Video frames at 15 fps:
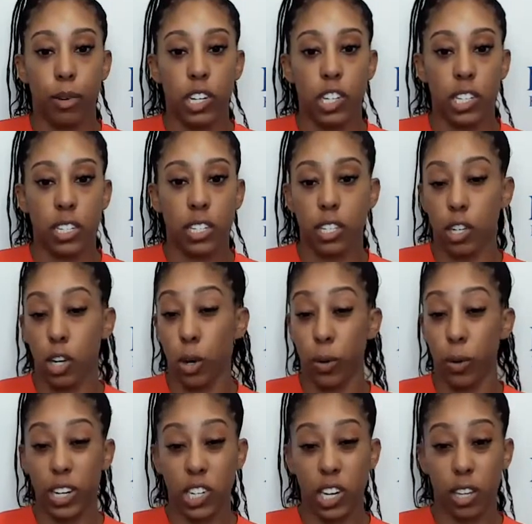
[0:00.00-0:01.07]
we just know
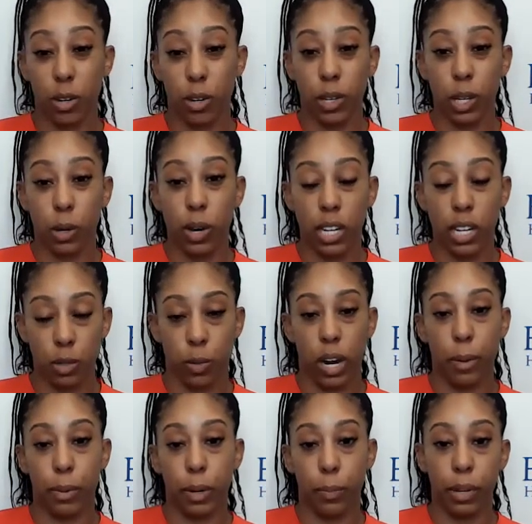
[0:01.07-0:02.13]
each other really well, so we're
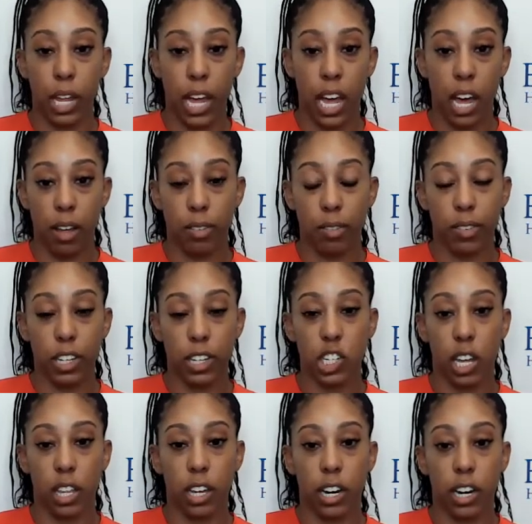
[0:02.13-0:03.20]
able to play off of each
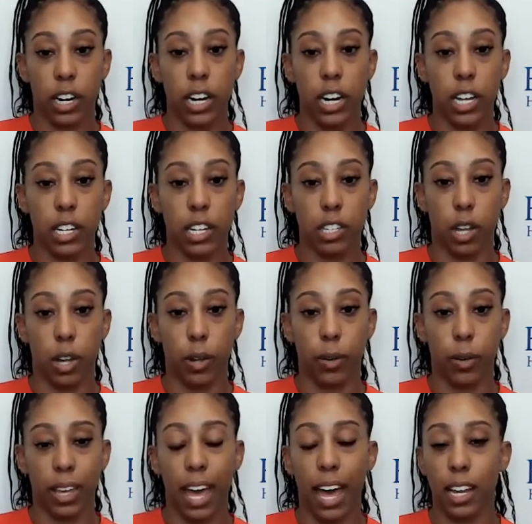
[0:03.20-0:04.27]
other.
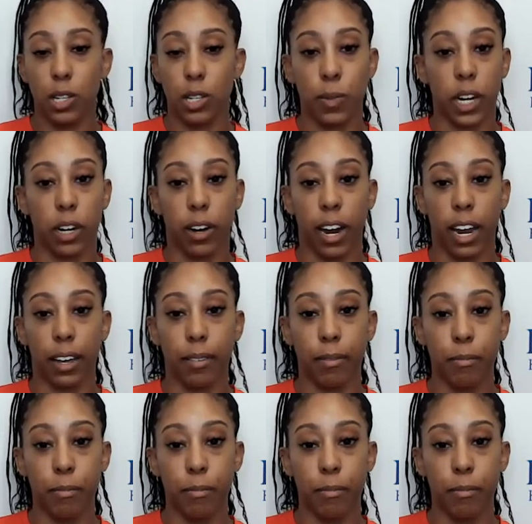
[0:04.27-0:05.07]
So yeah, it's been great.